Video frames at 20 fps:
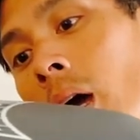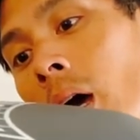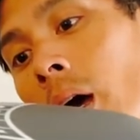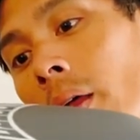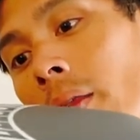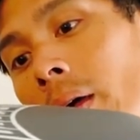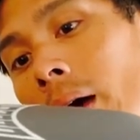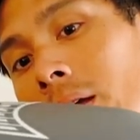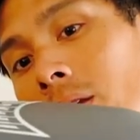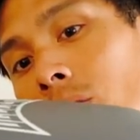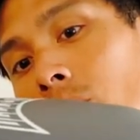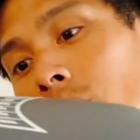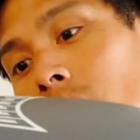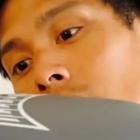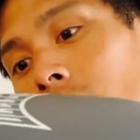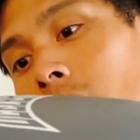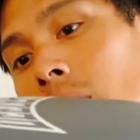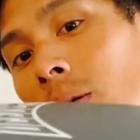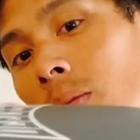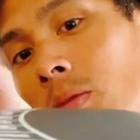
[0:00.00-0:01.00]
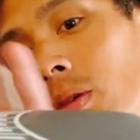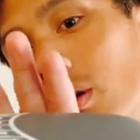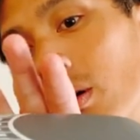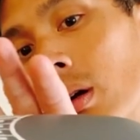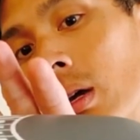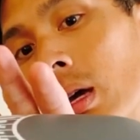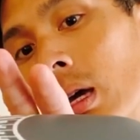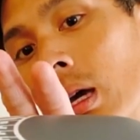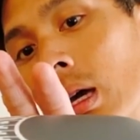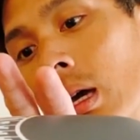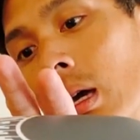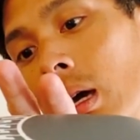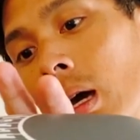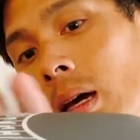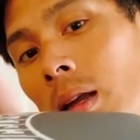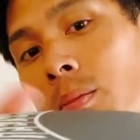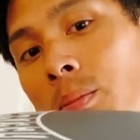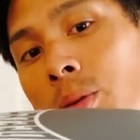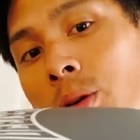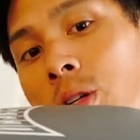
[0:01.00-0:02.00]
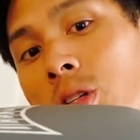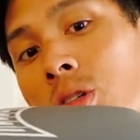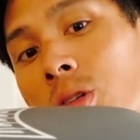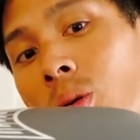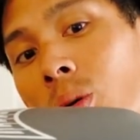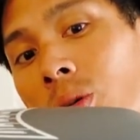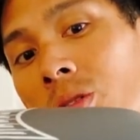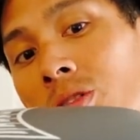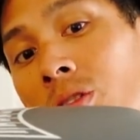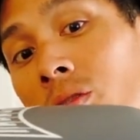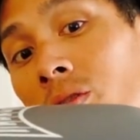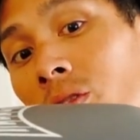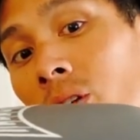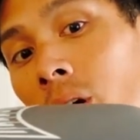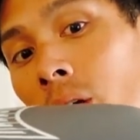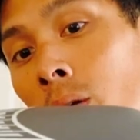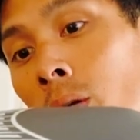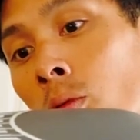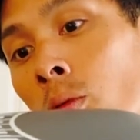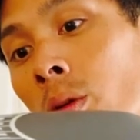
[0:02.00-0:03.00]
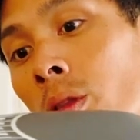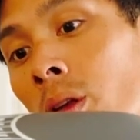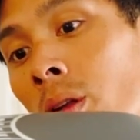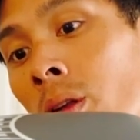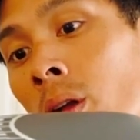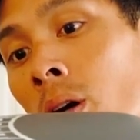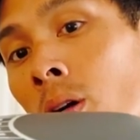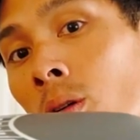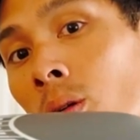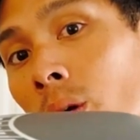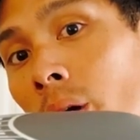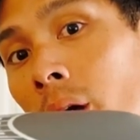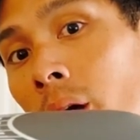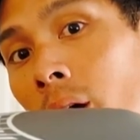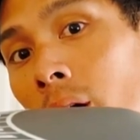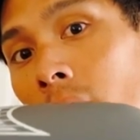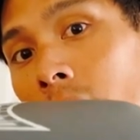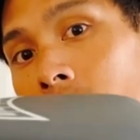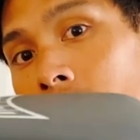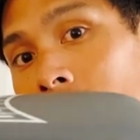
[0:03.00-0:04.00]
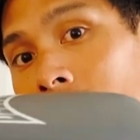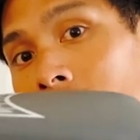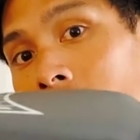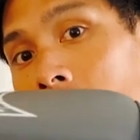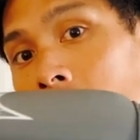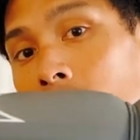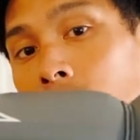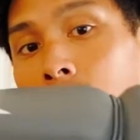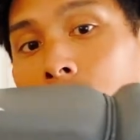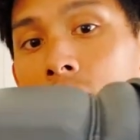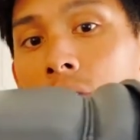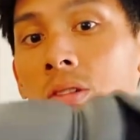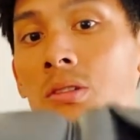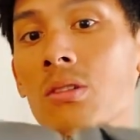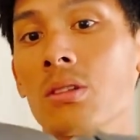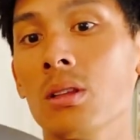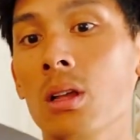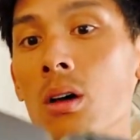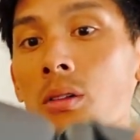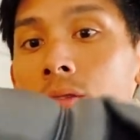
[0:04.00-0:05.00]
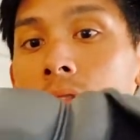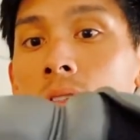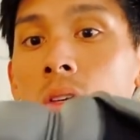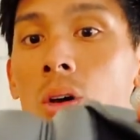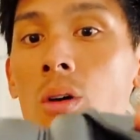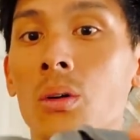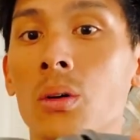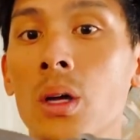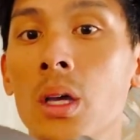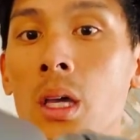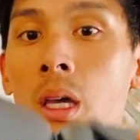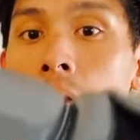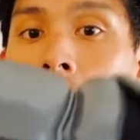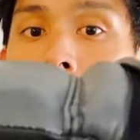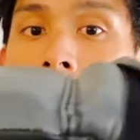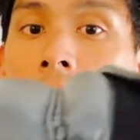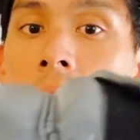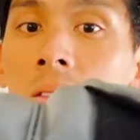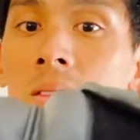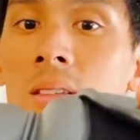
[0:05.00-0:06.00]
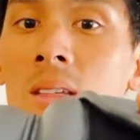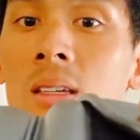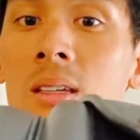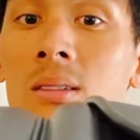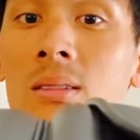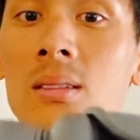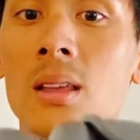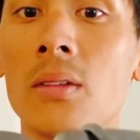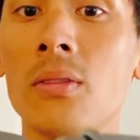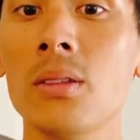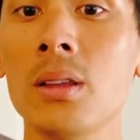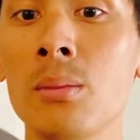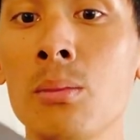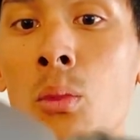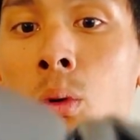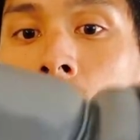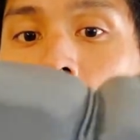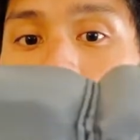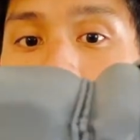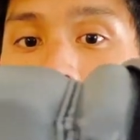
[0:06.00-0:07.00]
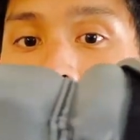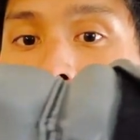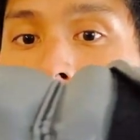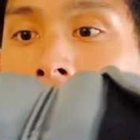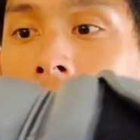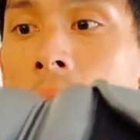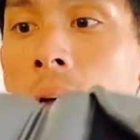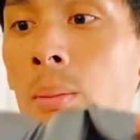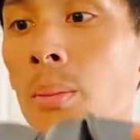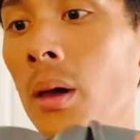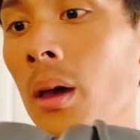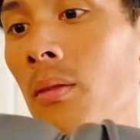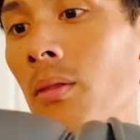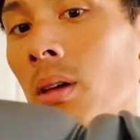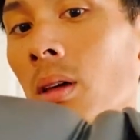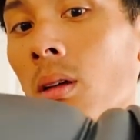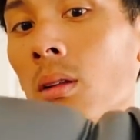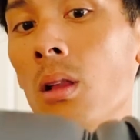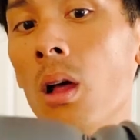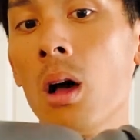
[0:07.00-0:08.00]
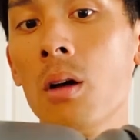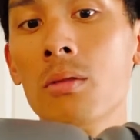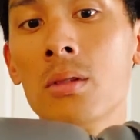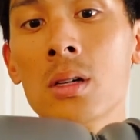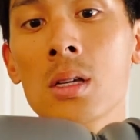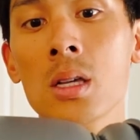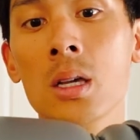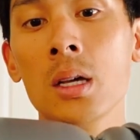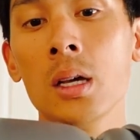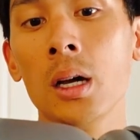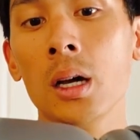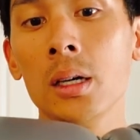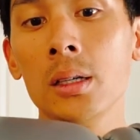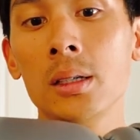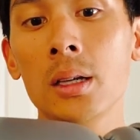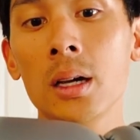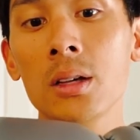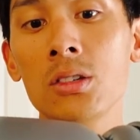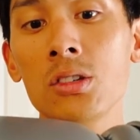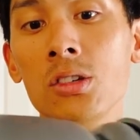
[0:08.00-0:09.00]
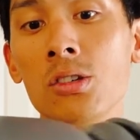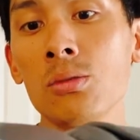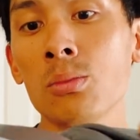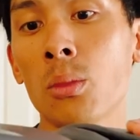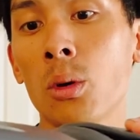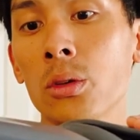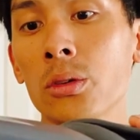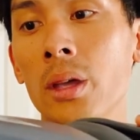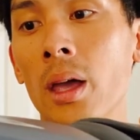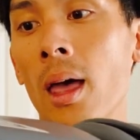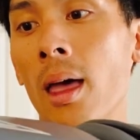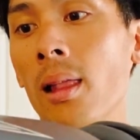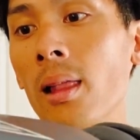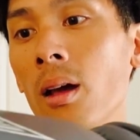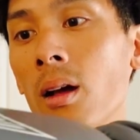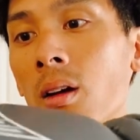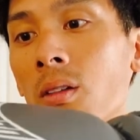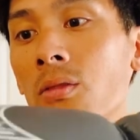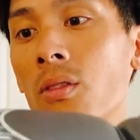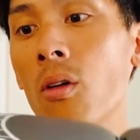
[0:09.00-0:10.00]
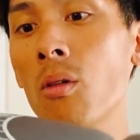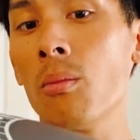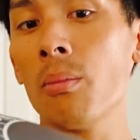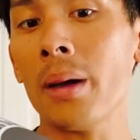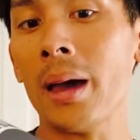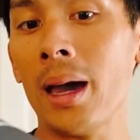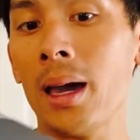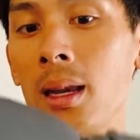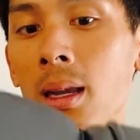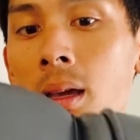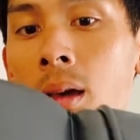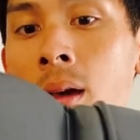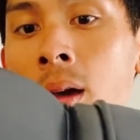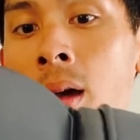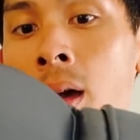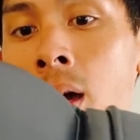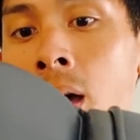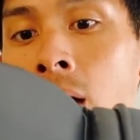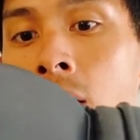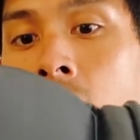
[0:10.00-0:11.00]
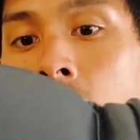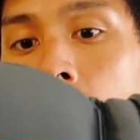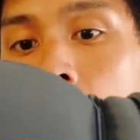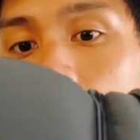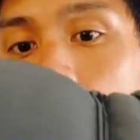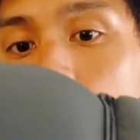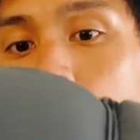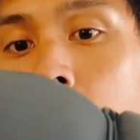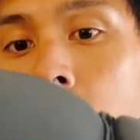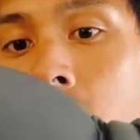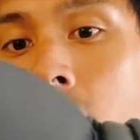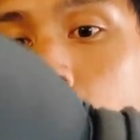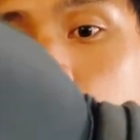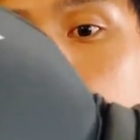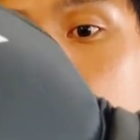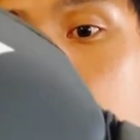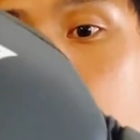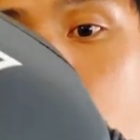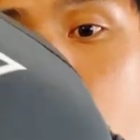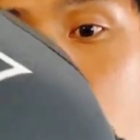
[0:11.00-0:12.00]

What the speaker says: that's really kind of pushed towards the front where the knuckle area is at with these gloves. So you can see it's definitely more of a top heavy glove. It does use multi-layer foam padding, but I wish there